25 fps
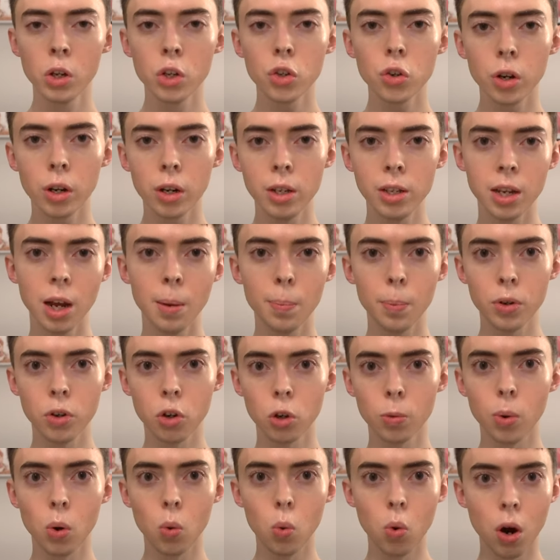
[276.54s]

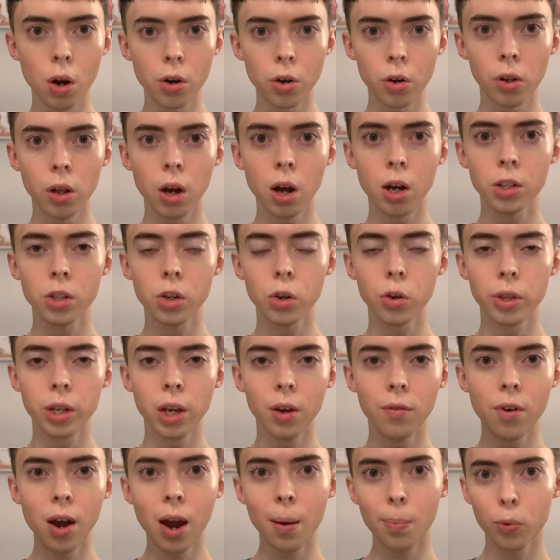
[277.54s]
transepidermal water loss or the
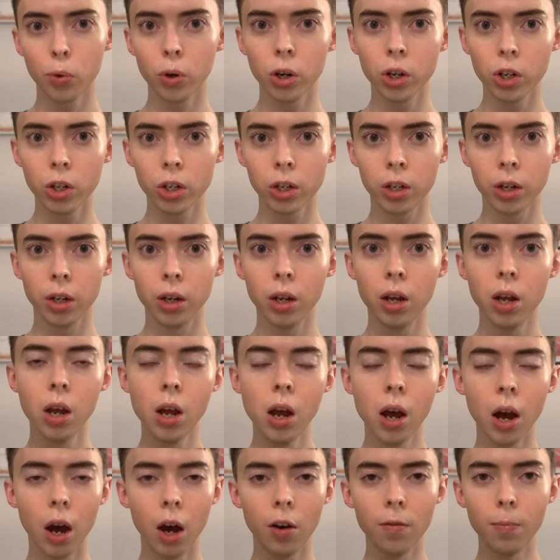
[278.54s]
evaporation
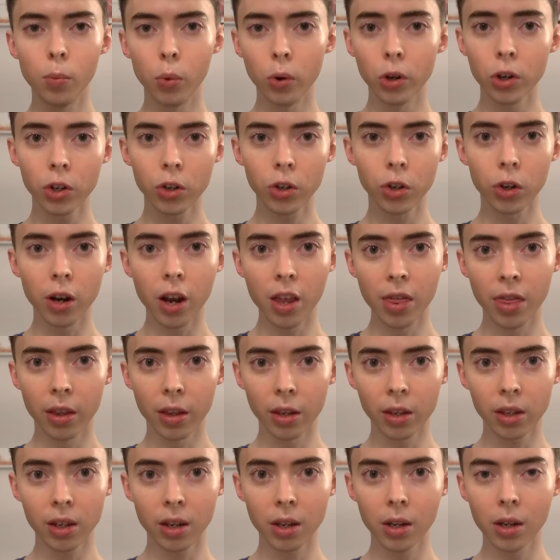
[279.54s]
of moisture in the
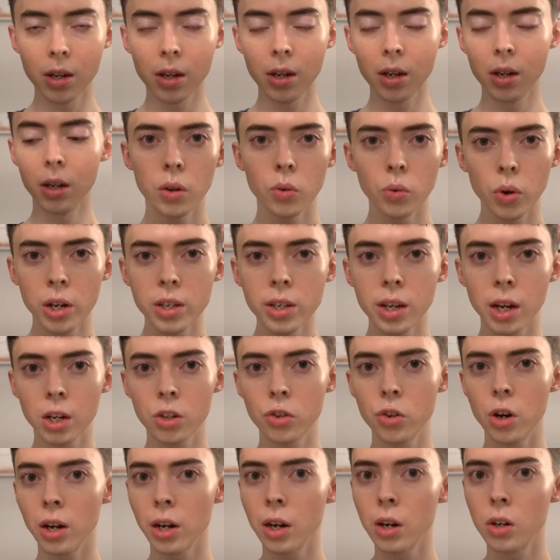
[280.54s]
skin. And rice
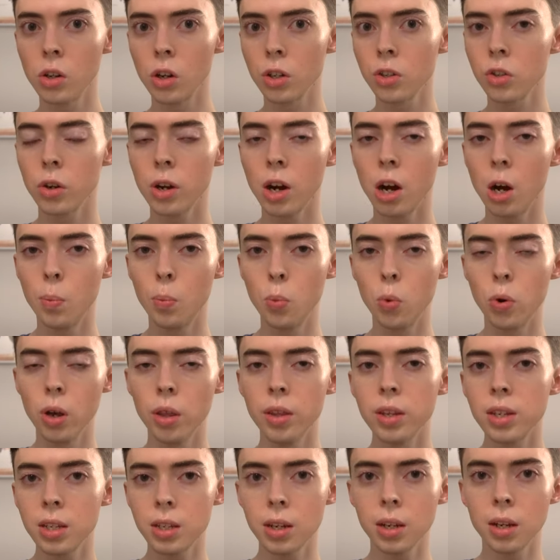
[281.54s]
extract can also help
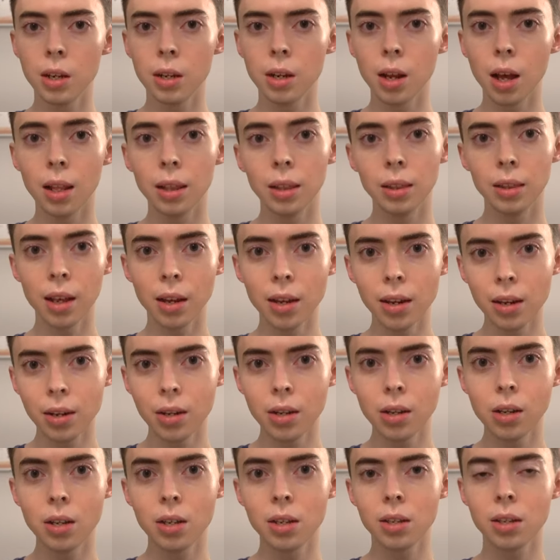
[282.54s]
with skin
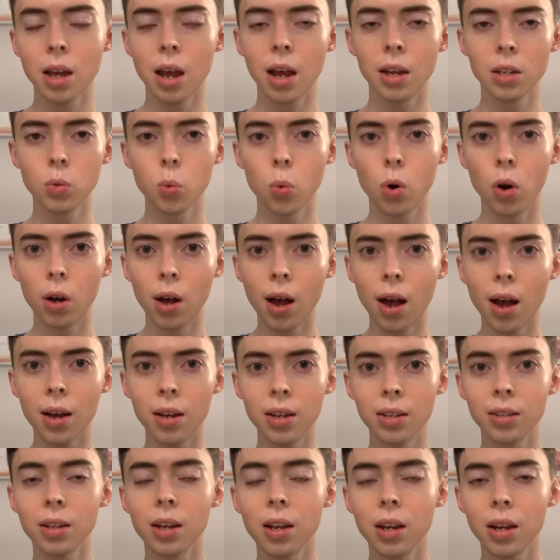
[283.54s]
lightness as well
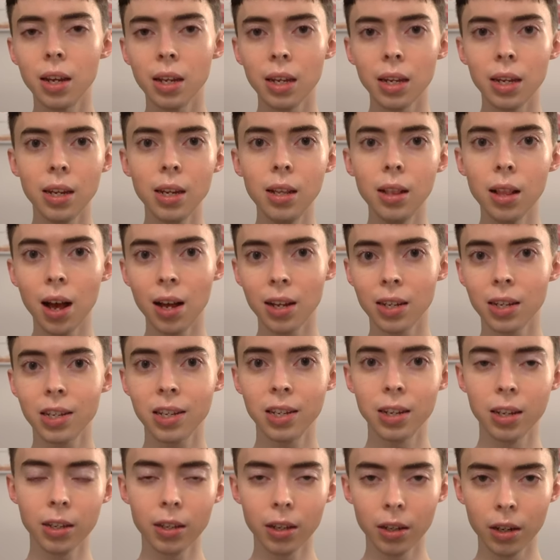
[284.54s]
as
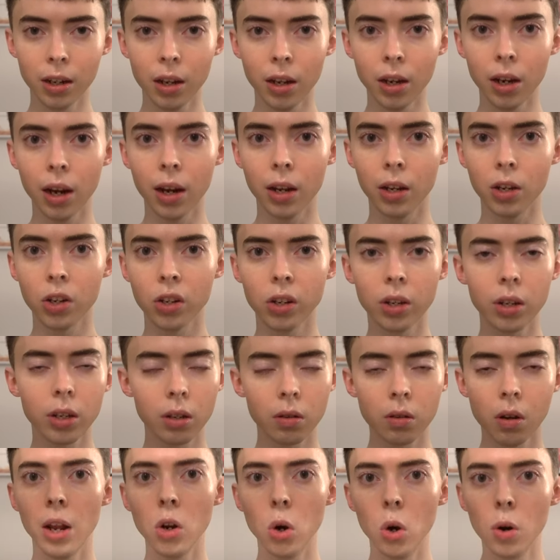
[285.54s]
elasticity and
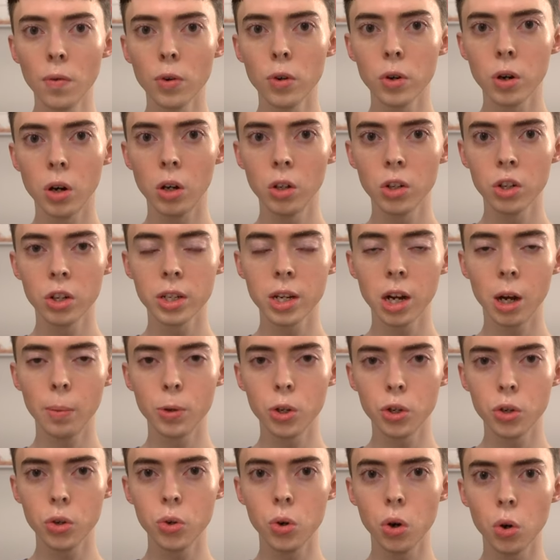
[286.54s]
just, and overall just help
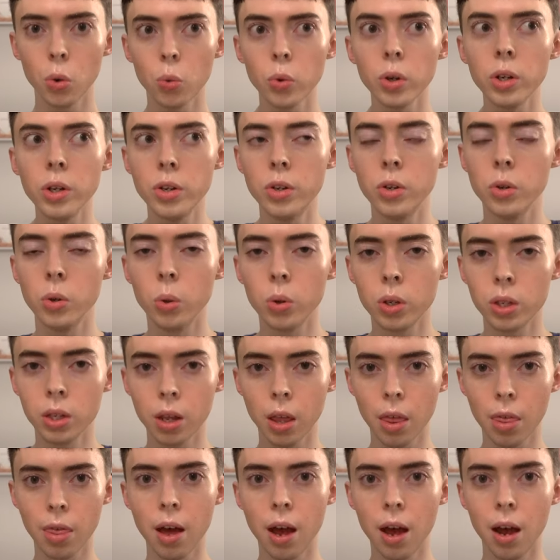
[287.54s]
to
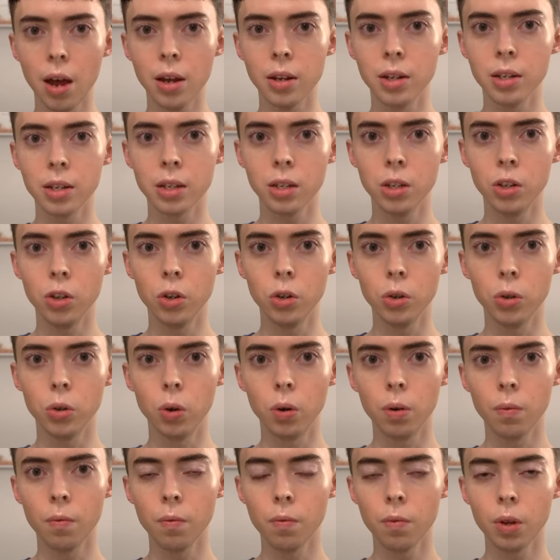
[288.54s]
reduce that, you
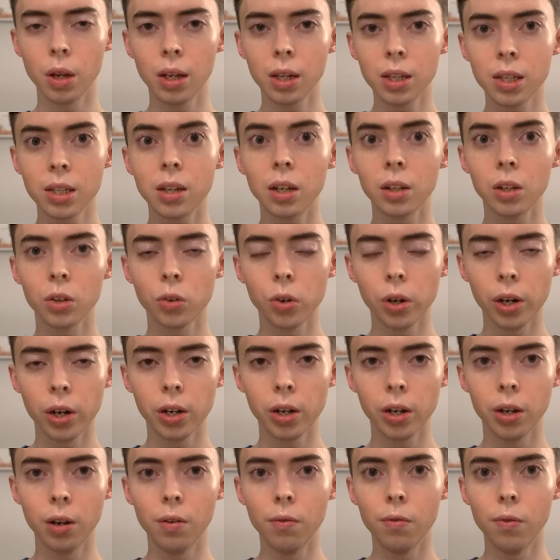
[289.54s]
know,
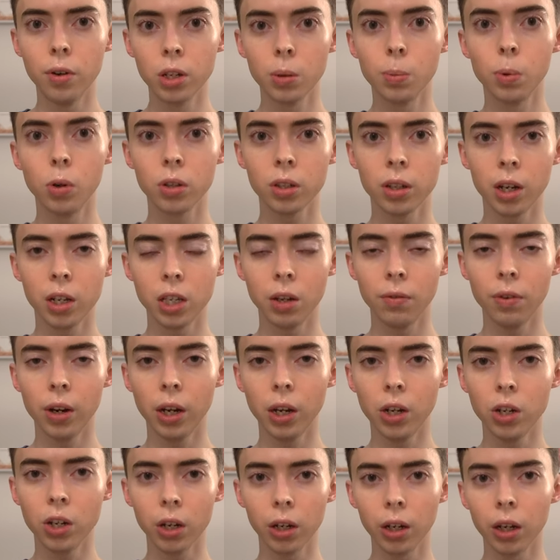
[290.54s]
accelerated visible signs of
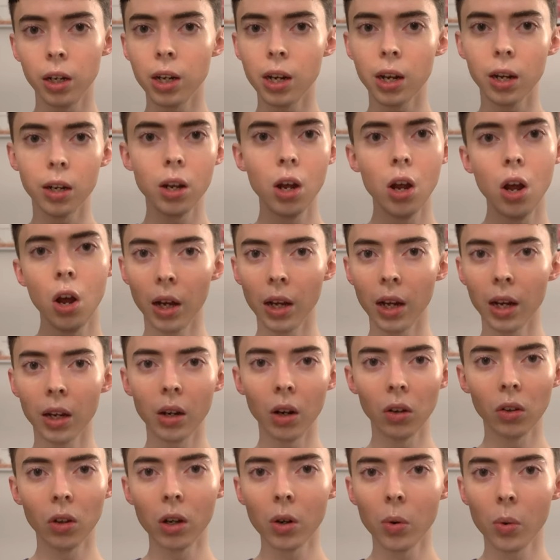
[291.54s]
aging. Again, again,
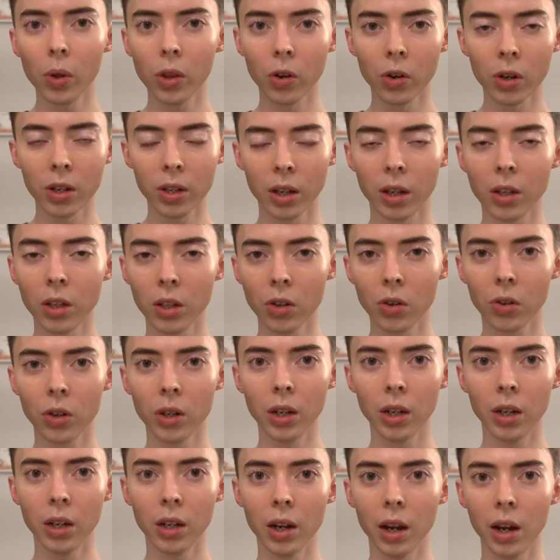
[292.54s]
along with your
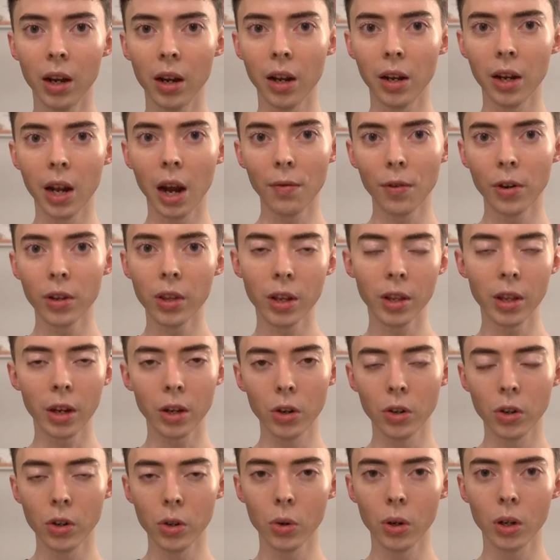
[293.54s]
sunscreen and everything that
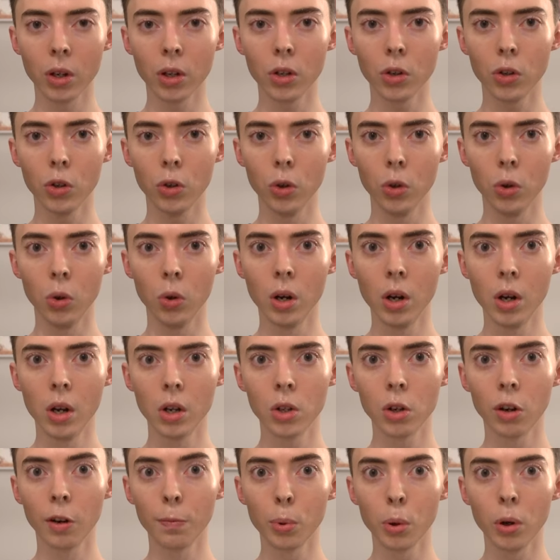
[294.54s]
you're doing to
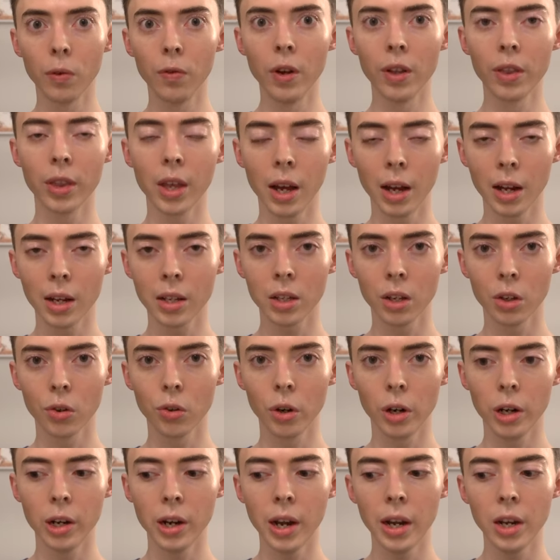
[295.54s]
sort of prevent that
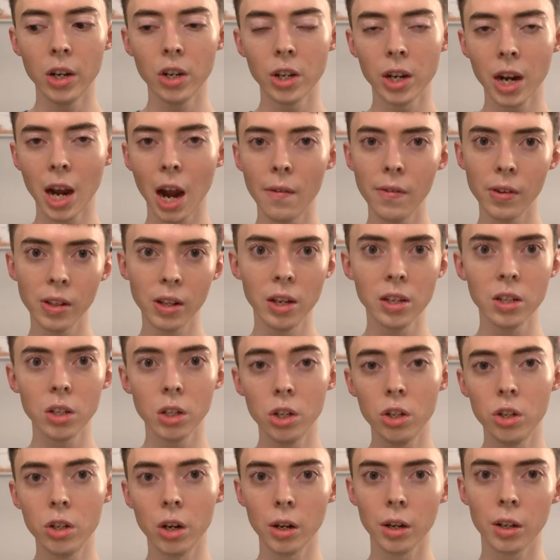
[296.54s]
accelerated aging, having these
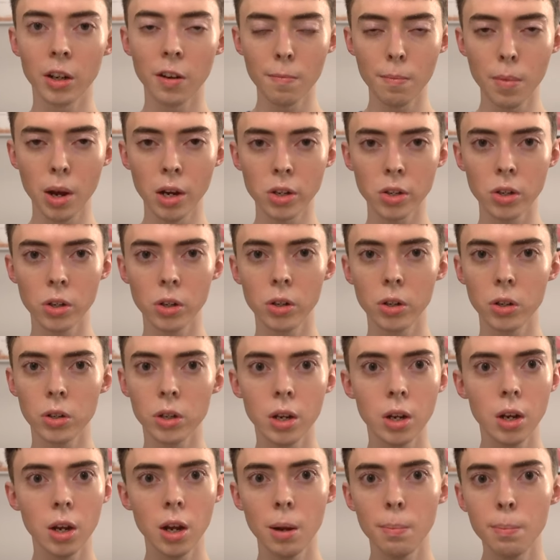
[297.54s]
adjunctive measures
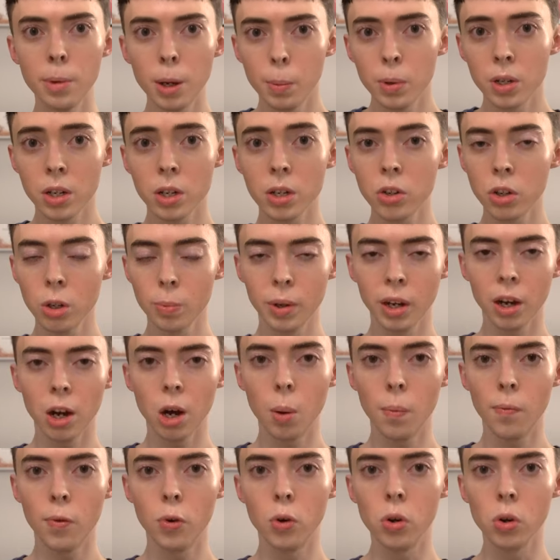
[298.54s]
may potentially be
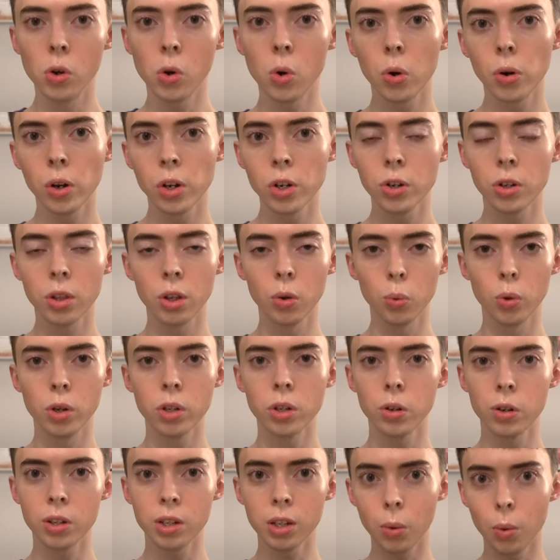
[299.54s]
helpful according to the
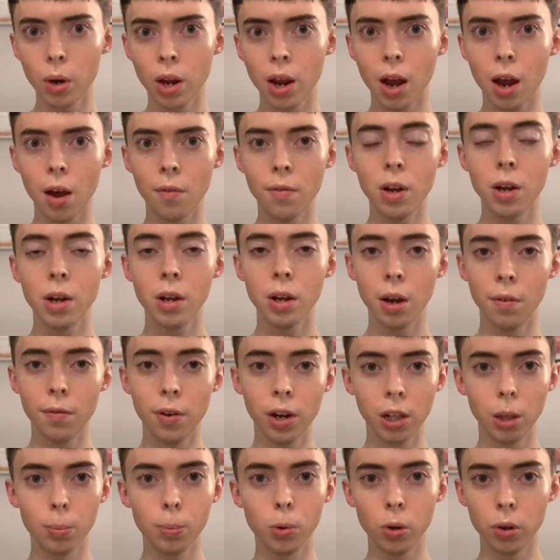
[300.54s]
research that we have
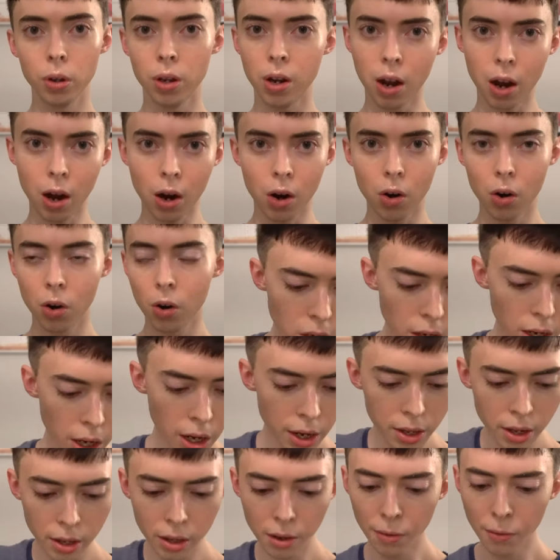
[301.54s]
available now. Okay,
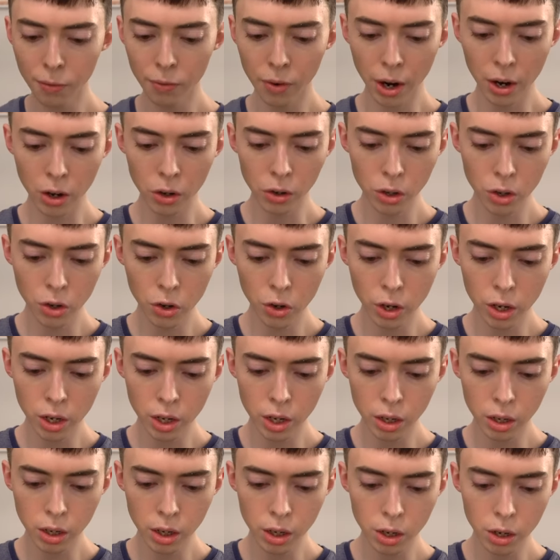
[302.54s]
I think the final
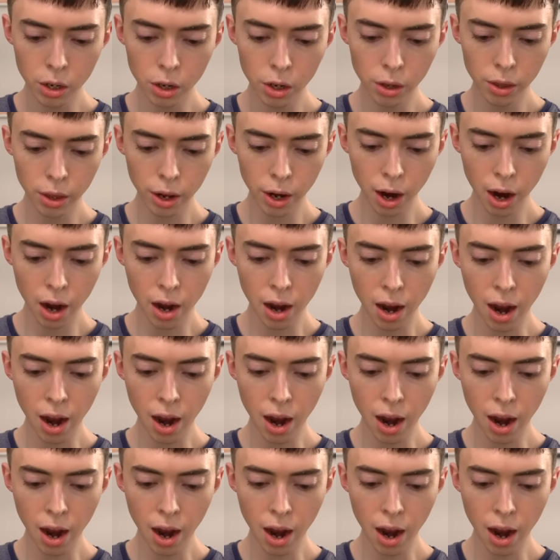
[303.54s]
ingredient in here that I